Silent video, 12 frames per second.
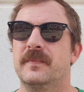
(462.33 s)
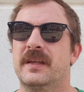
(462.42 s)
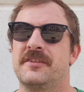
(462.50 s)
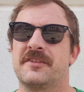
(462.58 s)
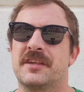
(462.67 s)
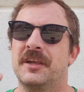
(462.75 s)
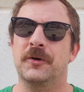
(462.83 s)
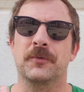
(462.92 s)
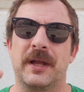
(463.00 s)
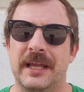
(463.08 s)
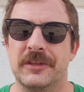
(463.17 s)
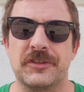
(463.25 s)
skill
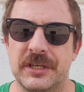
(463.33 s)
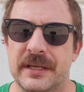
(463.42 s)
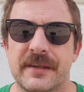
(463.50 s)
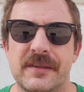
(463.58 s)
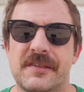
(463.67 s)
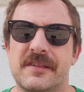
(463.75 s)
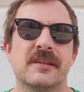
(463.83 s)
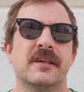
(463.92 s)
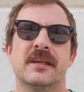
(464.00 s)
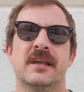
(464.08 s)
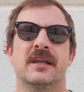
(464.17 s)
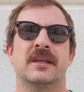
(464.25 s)
range is,
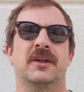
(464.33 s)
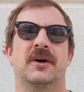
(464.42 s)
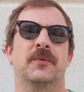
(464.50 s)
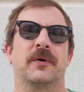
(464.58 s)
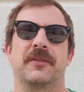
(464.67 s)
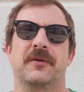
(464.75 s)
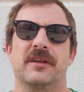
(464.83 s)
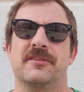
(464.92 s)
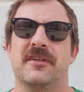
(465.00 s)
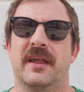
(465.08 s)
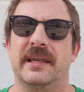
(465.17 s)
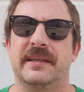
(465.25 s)
whether
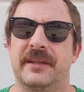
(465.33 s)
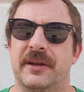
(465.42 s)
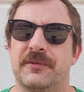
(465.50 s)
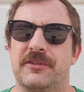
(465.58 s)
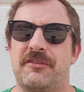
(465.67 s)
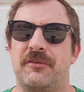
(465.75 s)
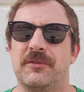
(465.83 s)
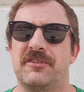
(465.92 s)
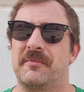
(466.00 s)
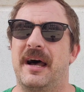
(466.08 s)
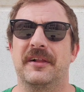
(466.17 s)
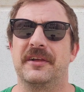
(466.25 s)
it's like, just doing
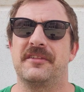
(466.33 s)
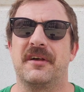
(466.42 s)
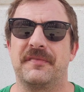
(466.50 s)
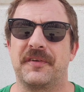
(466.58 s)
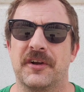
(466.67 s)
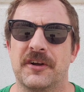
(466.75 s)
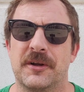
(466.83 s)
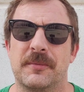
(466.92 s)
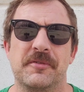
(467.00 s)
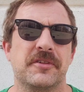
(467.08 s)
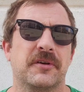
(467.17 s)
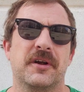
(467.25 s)
some ollies off
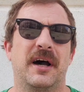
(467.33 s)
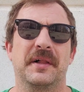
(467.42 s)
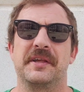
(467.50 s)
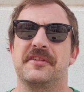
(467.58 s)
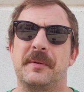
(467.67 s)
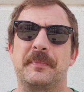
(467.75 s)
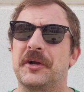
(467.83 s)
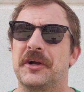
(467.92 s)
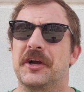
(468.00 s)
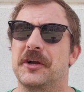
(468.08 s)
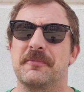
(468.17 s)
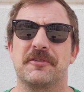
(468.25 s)
curbs or ollies up
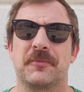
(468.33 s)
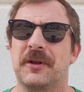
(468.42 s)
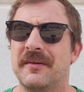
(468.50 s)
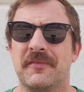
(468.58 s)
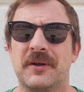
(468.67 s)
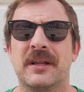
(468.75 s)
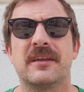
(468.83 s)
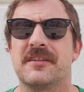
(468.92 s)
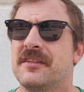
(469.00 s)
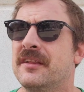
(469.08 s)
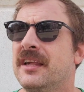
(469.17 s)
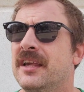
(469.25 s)
curbs or whatever it
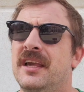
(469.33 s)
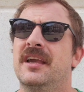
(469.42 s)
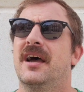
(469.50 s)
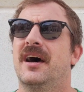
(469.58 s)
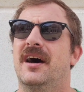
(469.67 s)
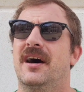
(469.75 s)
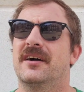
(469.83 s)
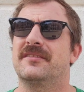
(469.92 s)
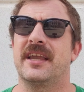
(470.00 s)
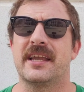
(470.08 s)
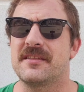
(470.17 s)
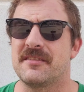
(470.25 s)
is.
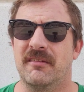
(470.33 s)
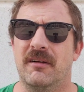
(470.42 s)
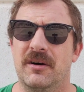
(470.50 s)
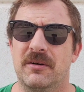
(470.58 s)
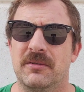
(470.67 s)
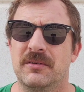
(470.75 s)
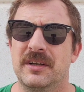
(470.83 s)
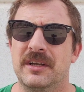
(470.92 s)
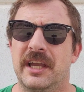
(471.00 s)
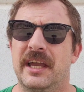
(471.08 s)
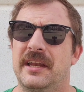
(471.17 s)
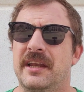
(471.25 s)
Take it slow.
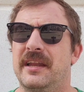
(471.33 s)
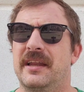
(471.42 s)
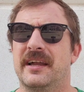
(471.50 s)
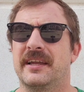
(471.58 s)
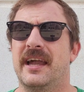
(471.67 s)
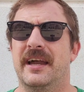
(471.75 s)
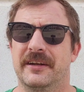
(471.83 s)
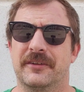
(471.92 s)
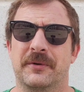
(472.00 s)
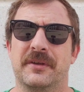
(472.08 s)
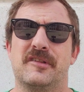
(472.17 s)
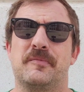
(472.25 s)
And again,
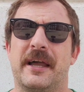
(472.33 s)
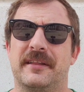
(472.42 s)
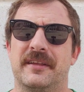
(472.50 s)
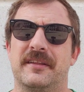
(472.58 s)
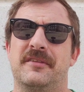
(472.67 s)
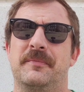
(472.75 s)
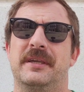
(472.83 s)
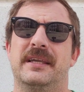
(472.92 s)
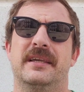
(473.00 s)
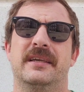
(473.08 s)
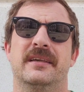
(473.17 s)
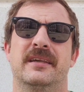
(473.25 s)
don't expect it to
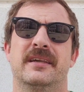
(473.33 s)
be